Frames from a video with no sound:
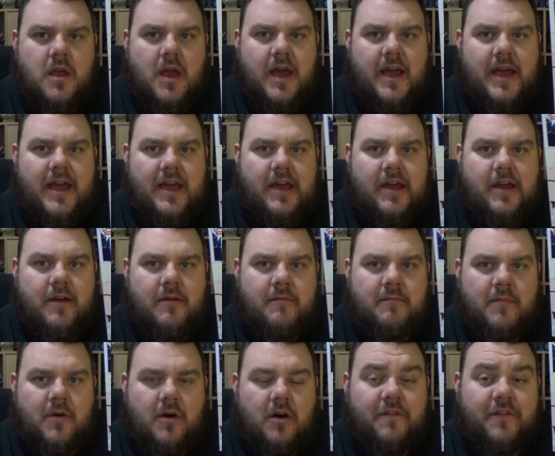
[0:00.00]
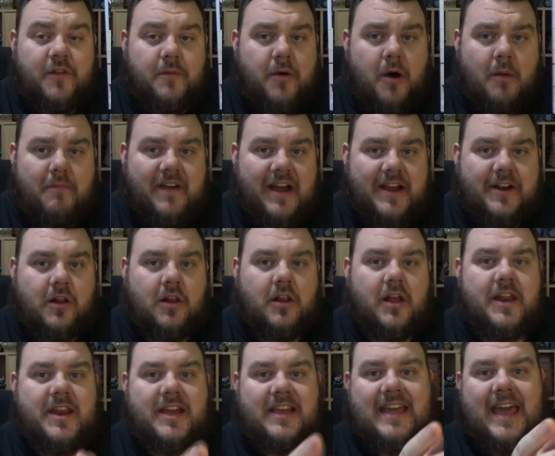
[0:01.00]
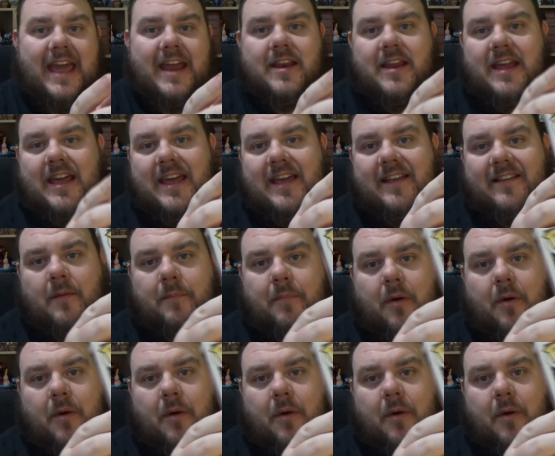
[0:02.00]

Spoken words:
of the pop vinyl. And again, it is a